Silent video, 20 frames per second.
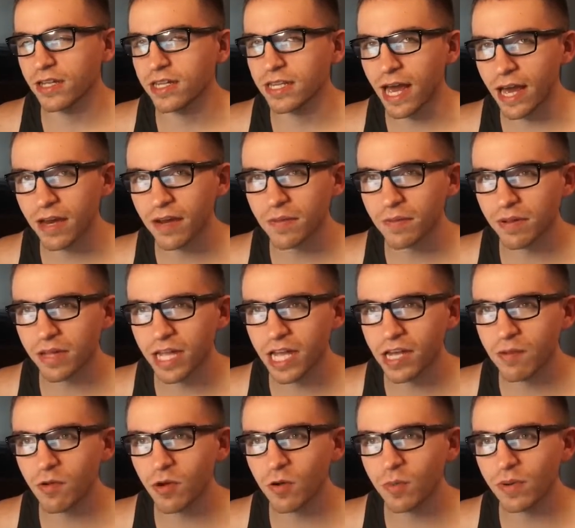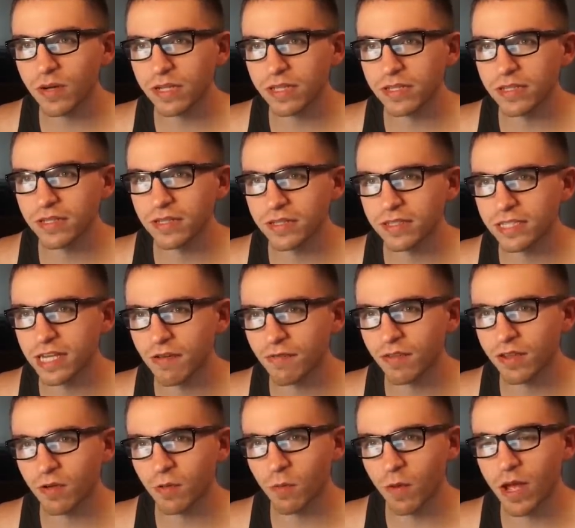not unplayable, but
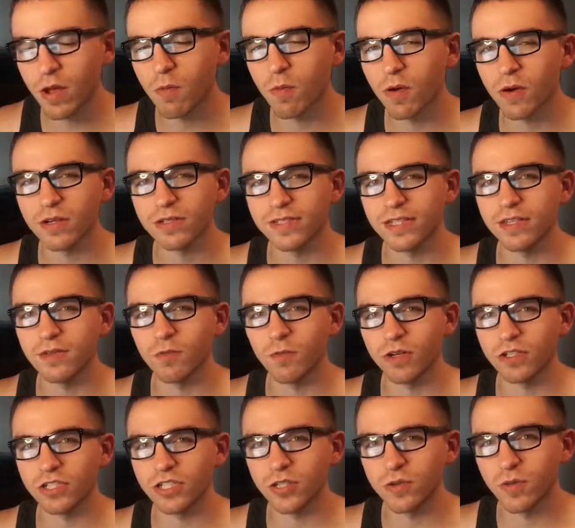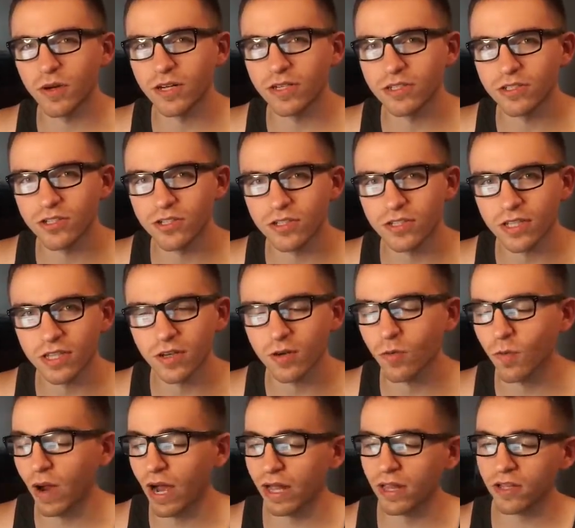definitely way worse than what she was just a little
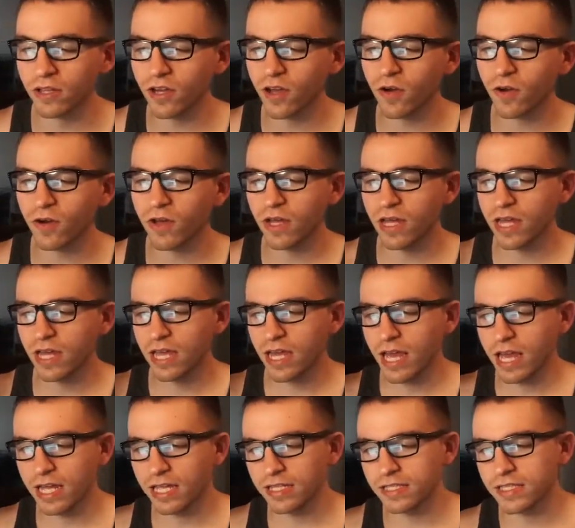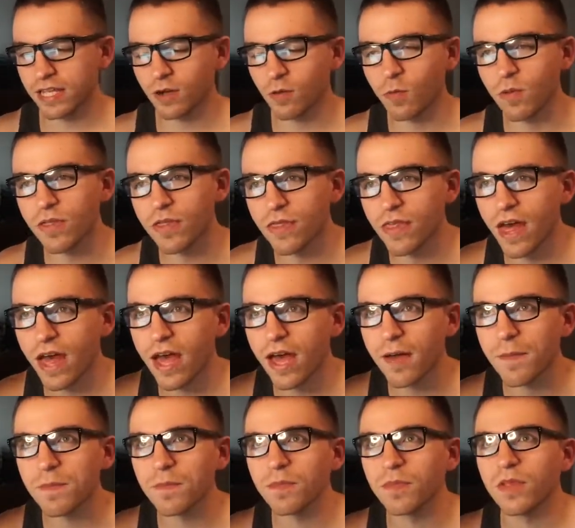while ago. And it's like with
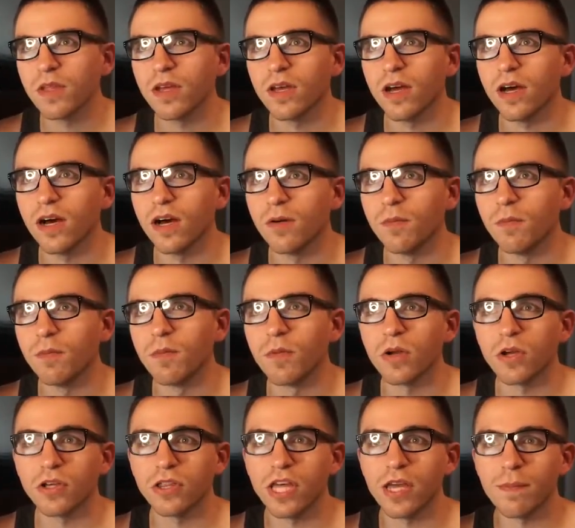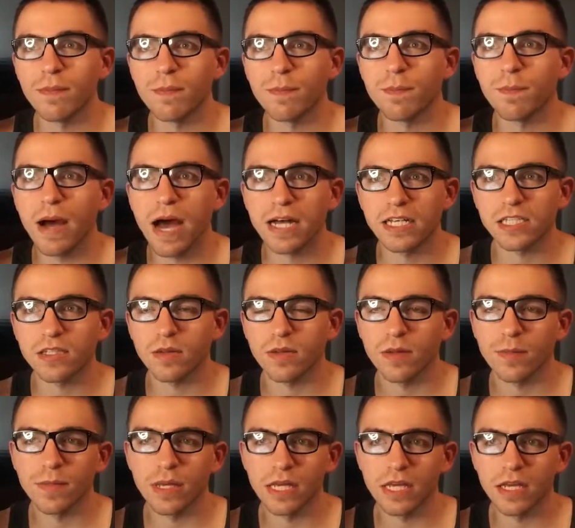that, could they possibly
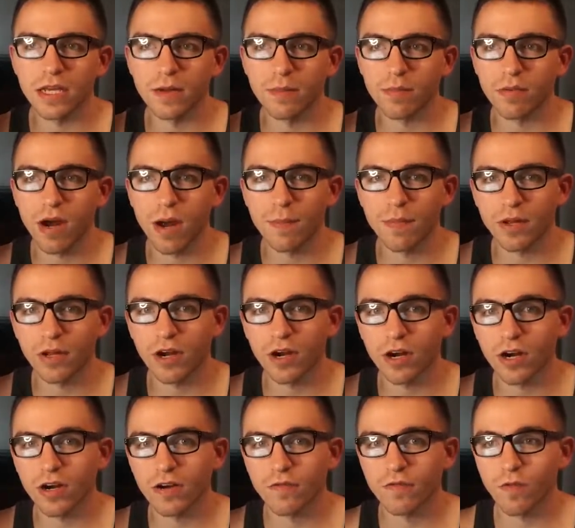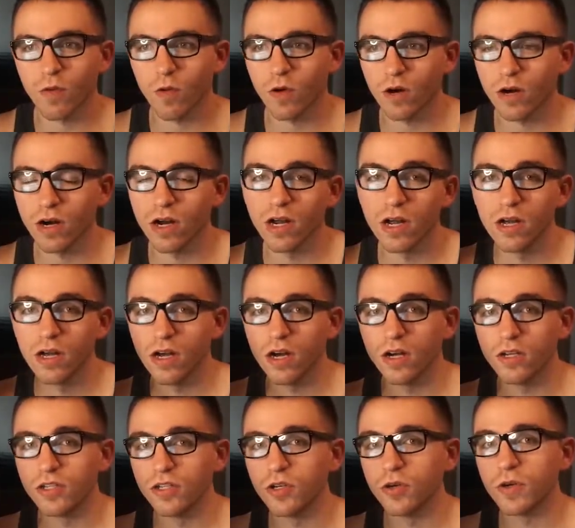be prepping her for
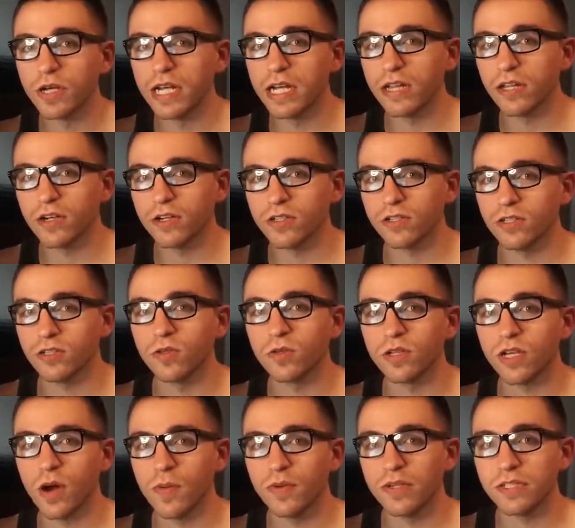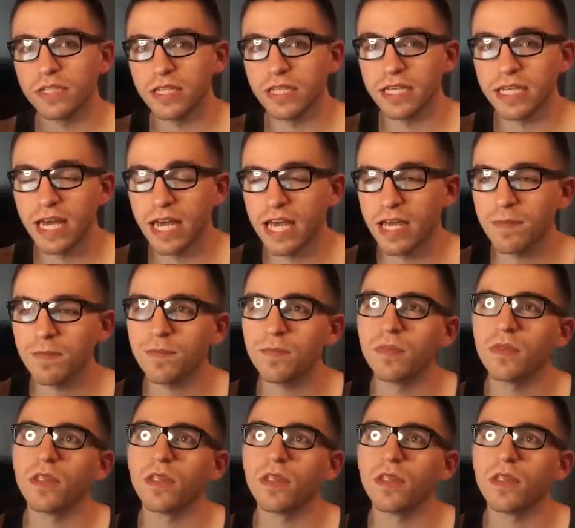a new healer to come into the game?